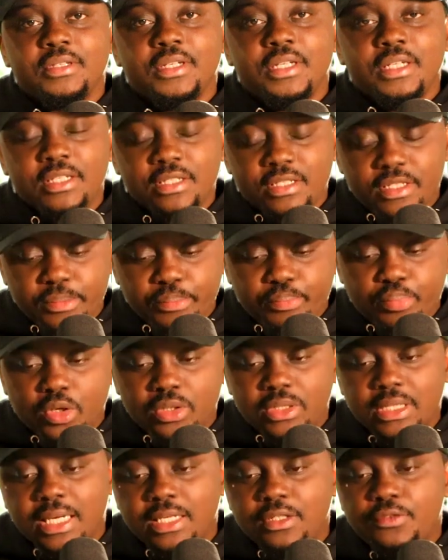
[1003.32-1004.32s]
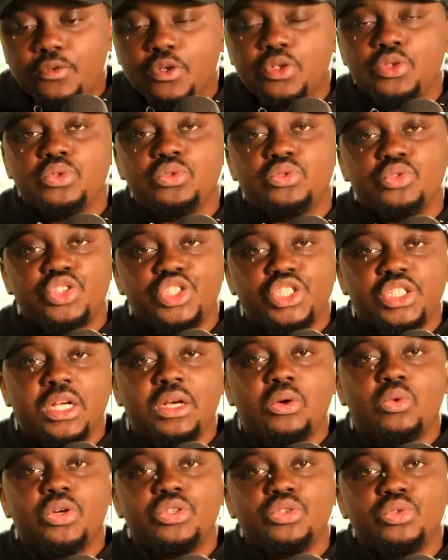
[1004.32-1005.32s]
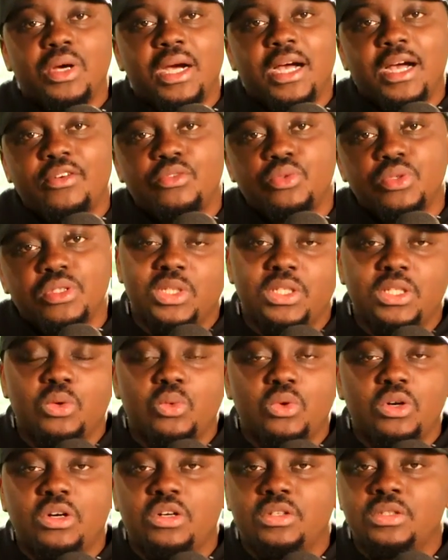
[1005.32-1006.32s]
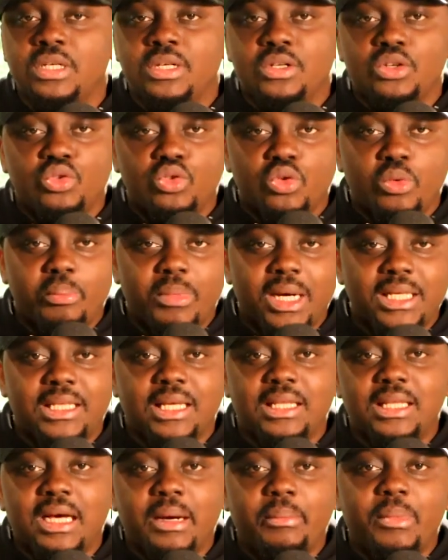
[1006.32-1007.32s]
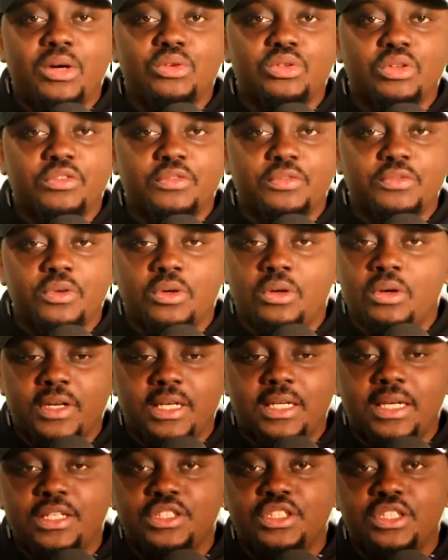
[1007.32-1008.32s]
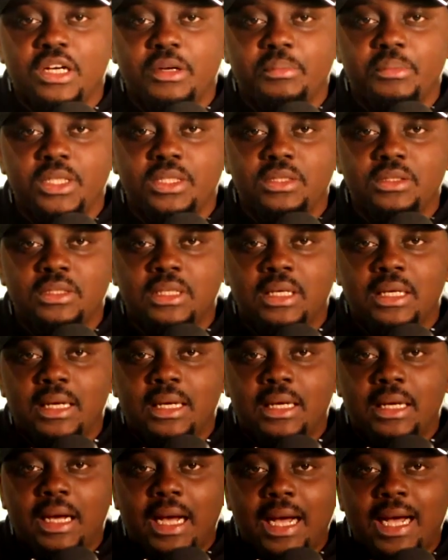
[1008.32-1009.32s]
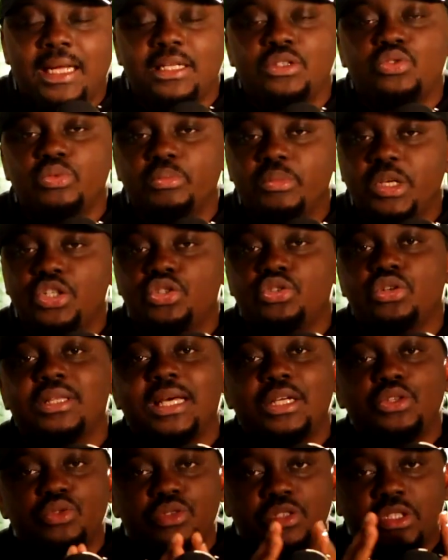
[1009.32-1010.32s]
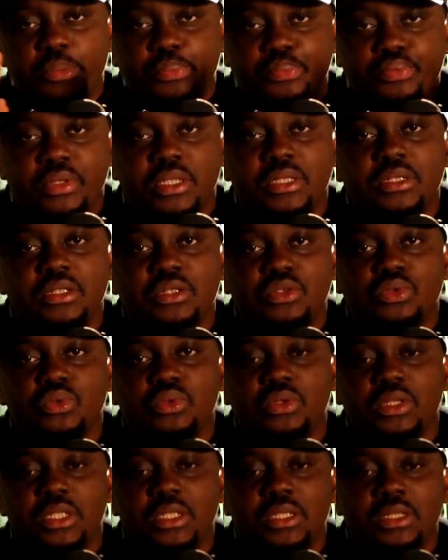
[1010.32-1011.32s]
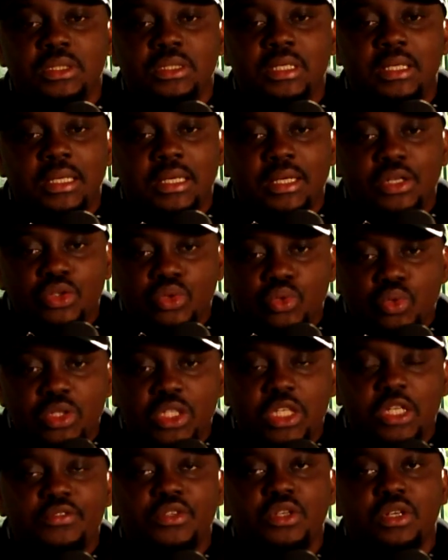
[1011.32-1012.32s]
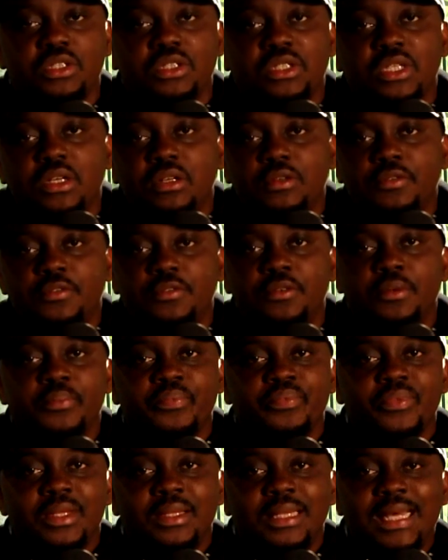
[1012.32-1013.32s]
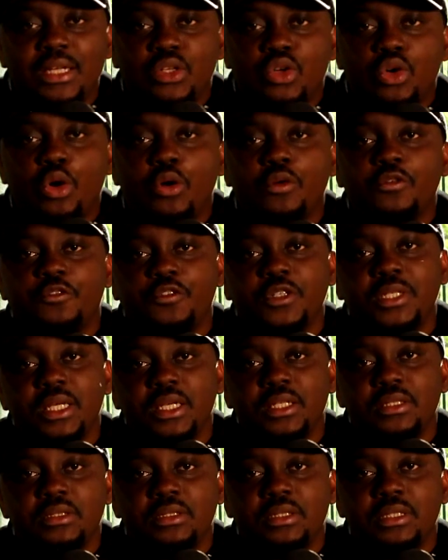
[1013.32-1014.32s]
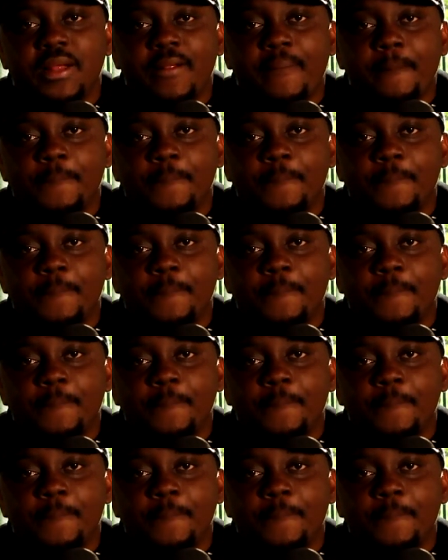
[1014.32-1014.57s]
It is important for you to share what you have with the world, no matter the amount of financial means, and to make sure that you separate these two things, to give yourself that confidence,